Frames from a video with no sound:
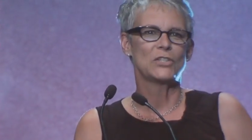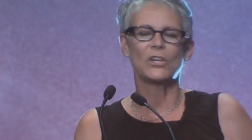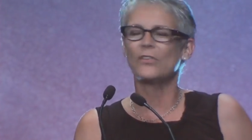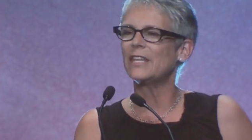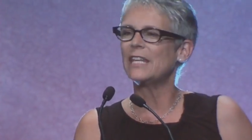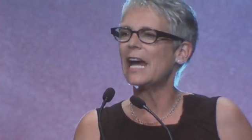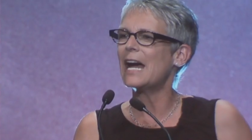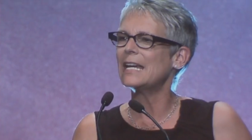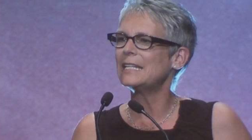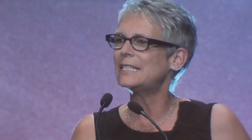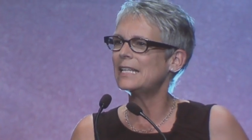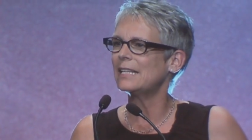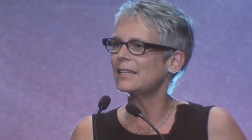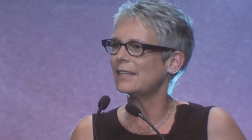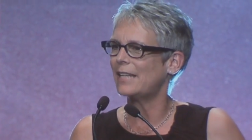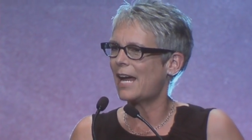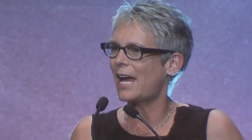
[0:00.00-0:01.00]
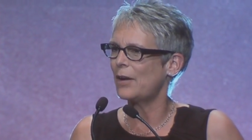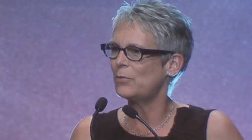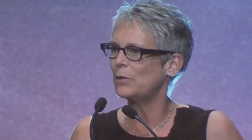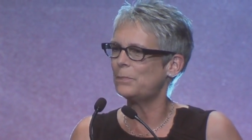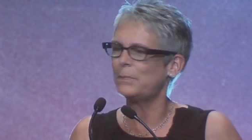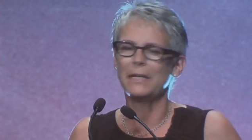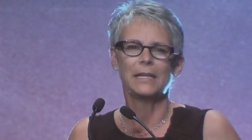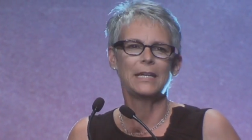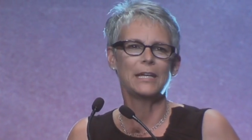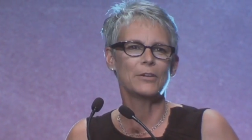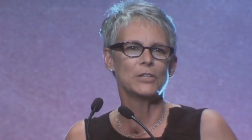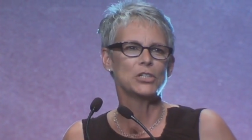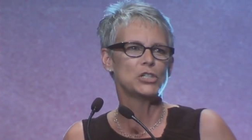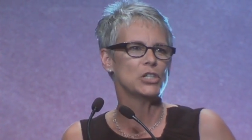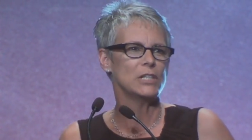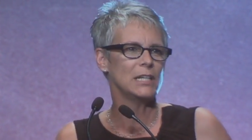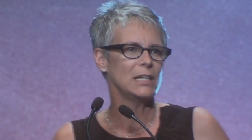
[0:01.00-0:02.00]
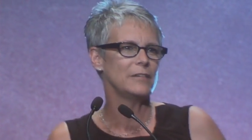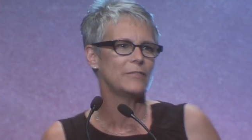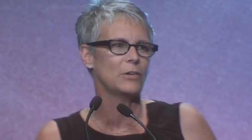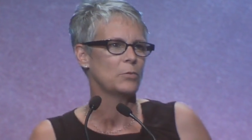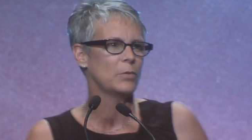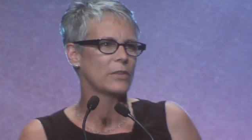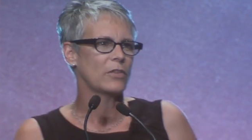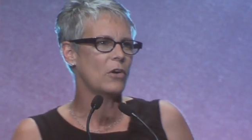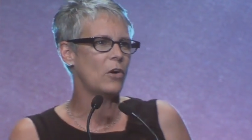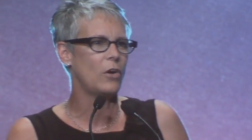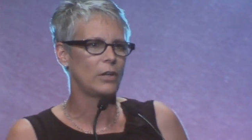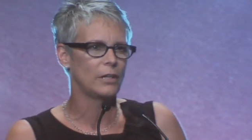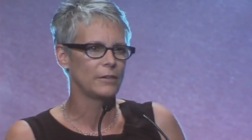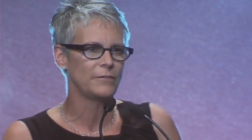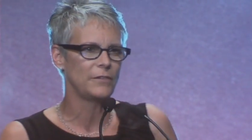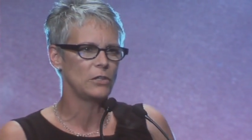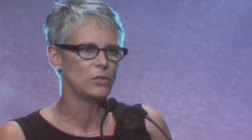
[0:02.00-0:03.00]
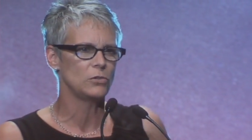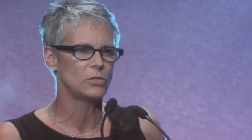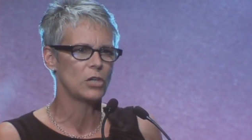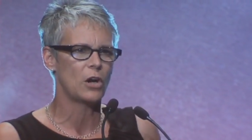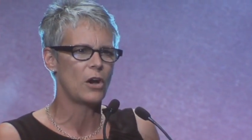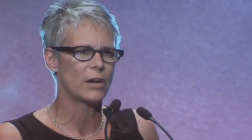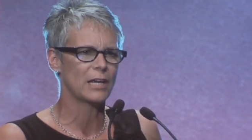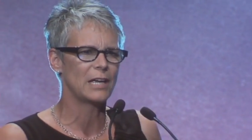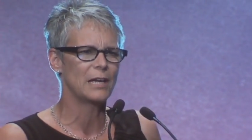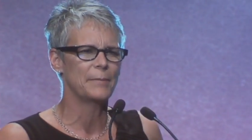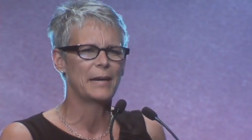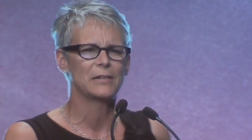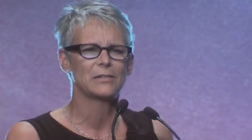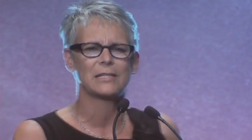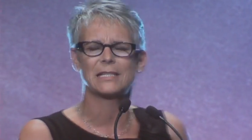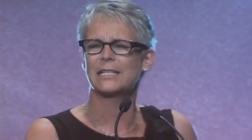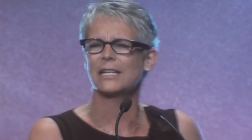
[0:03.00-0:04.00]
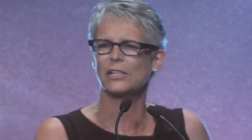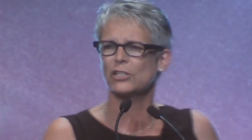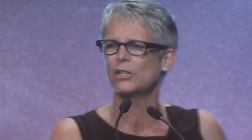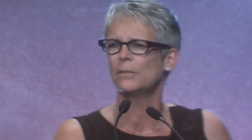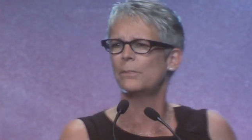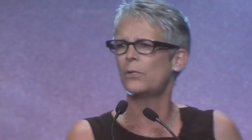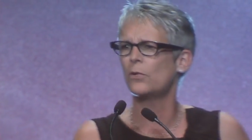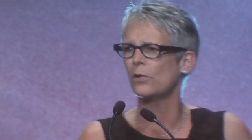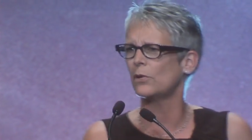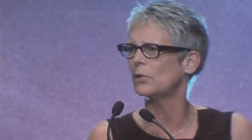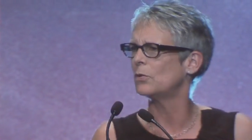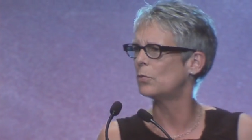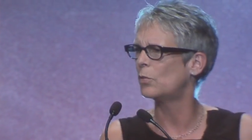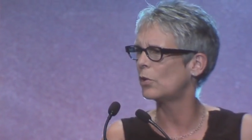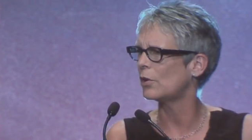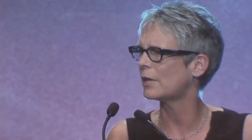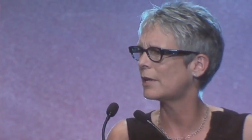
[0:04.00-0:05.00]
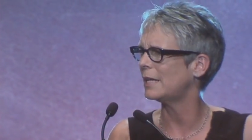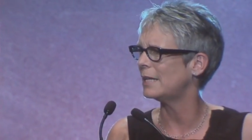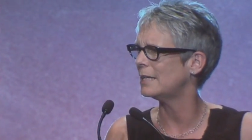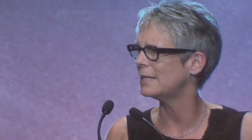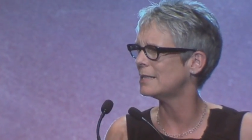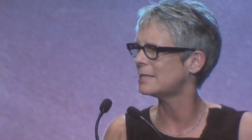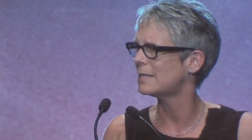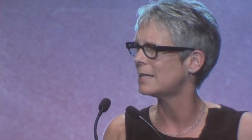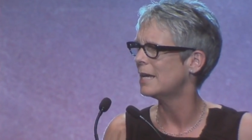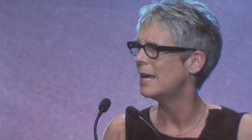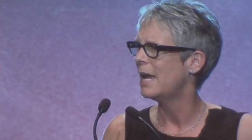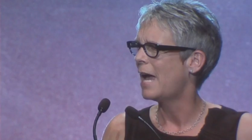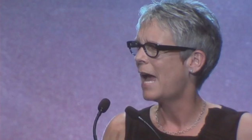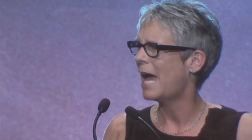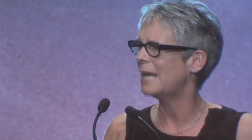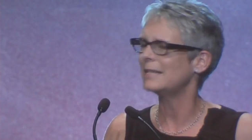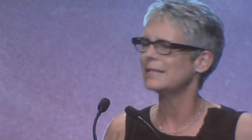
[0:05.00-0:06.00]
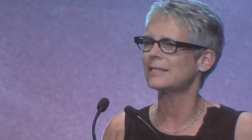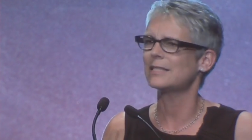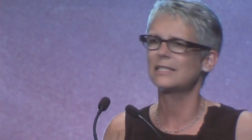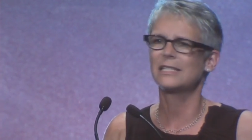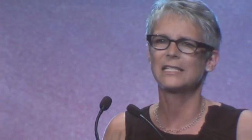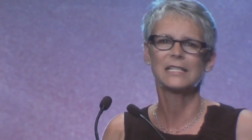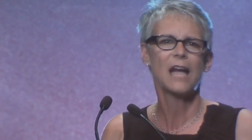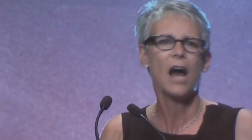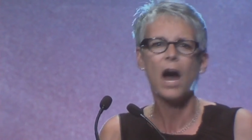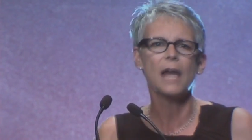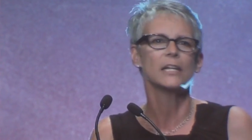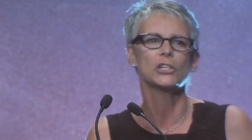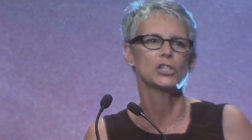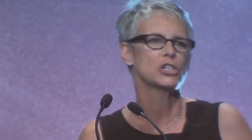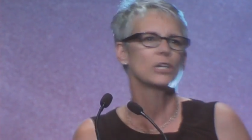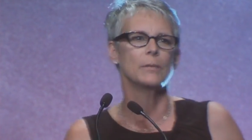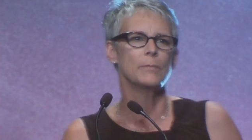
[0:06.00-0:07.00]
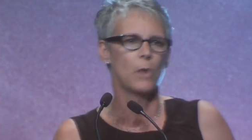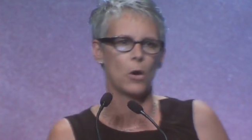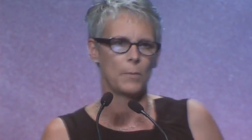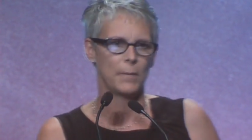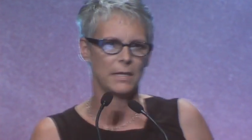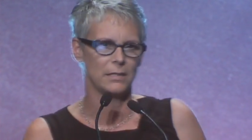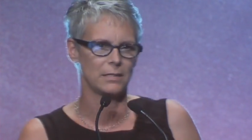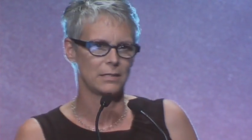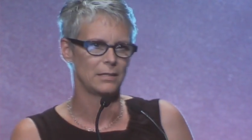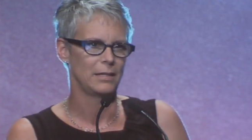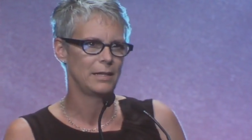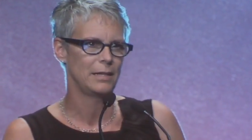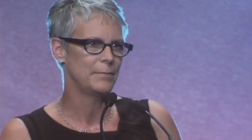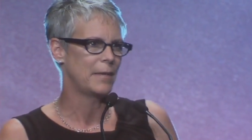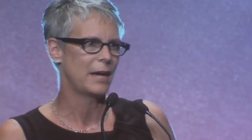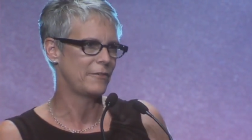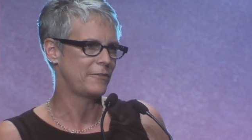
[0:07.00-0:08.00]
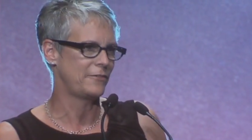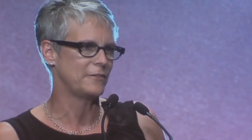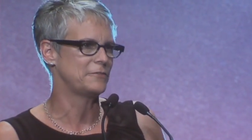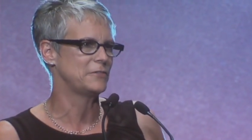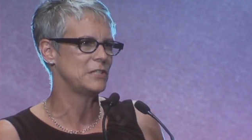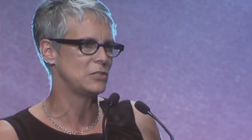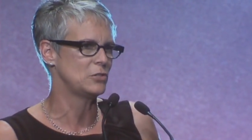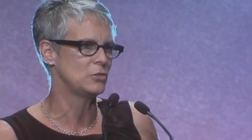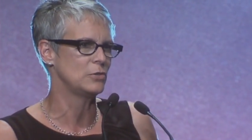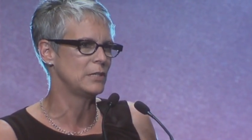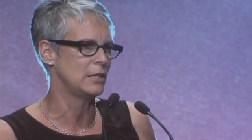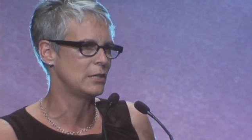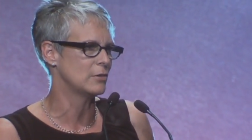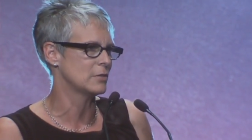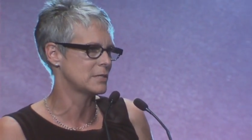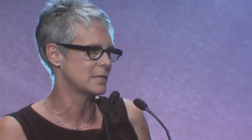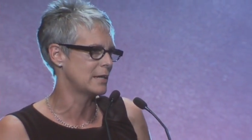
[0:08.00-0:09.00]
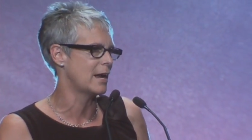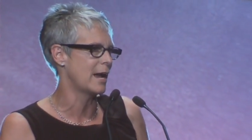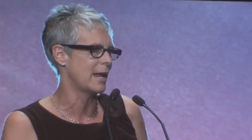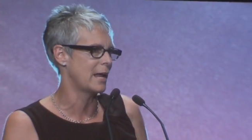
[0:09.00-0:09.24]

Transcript: So the idea that I would be here in Geneva with all of you talking about such important work is an astonishing moment in my 52 years, and I